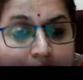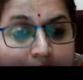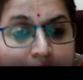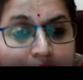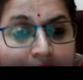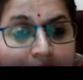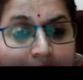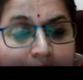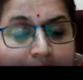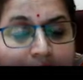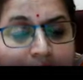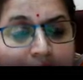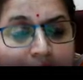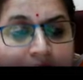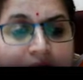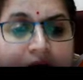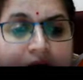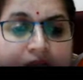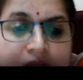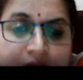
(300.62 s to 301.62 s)

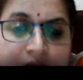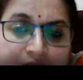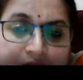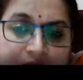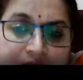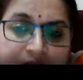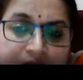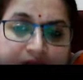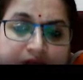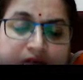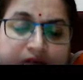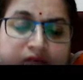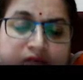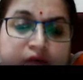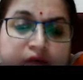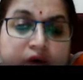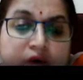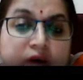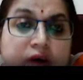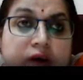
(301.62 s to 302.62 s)
important factors
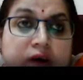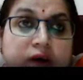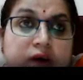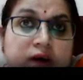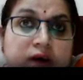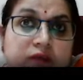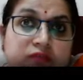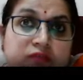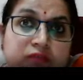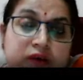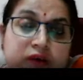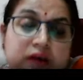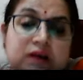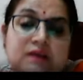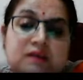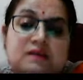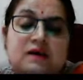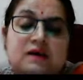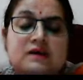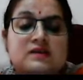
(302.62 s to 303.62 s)
for different
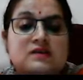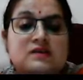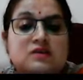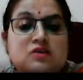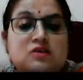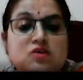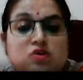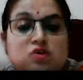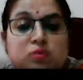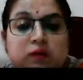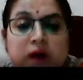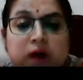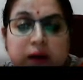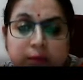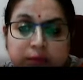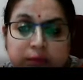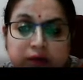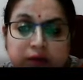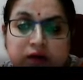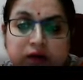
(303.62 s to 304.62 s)
disasters to be
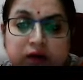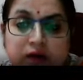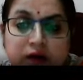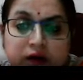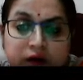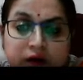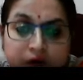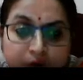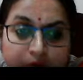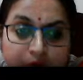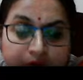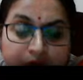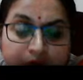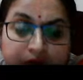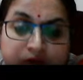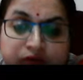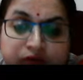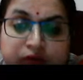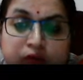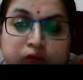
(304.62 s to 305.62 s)
happened. Okay,
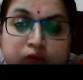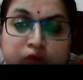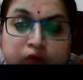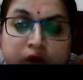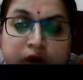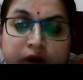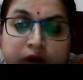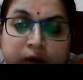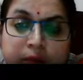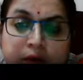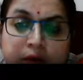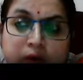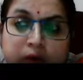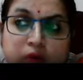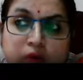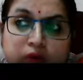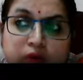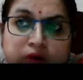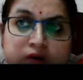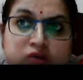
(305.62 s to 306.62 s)
if you talk
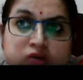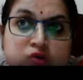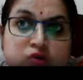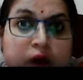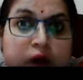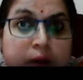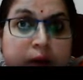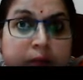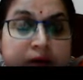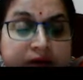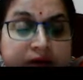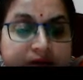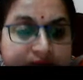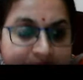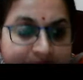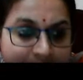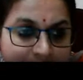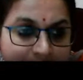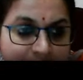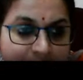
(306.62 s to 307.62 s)
about the
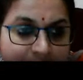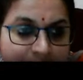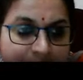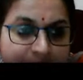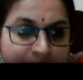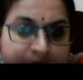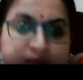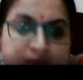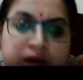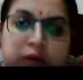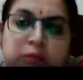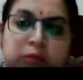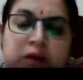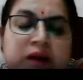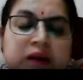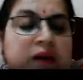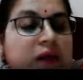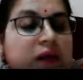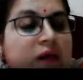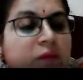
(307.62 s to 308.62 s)
tsunamis, they may
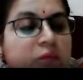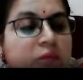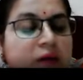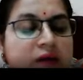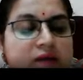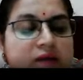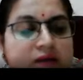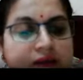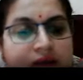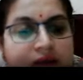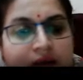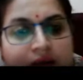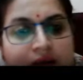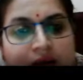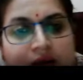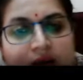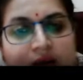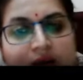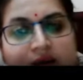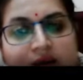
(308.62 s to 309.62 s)
take place in
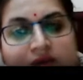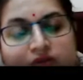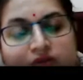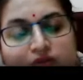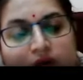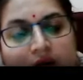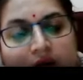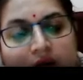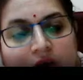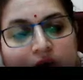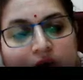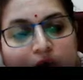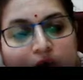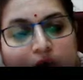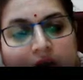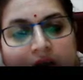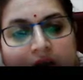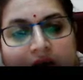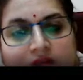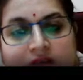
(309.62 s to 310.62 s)
areas where you
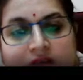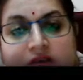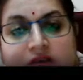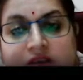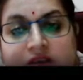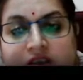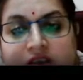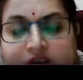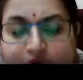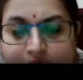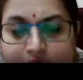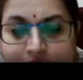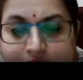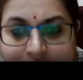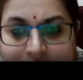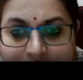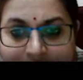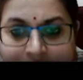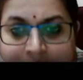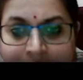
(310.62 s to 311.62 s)
have a
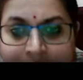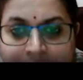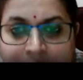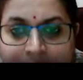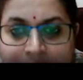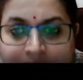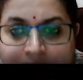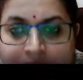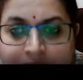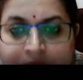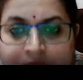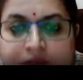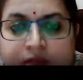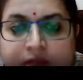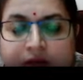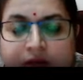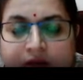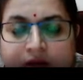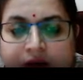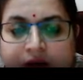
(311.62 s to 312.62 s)
seashores,
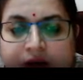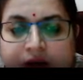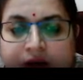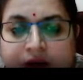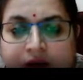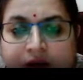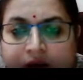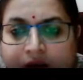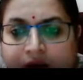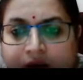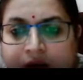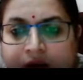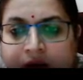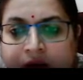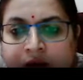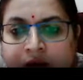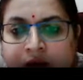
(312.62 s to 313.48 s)
right? In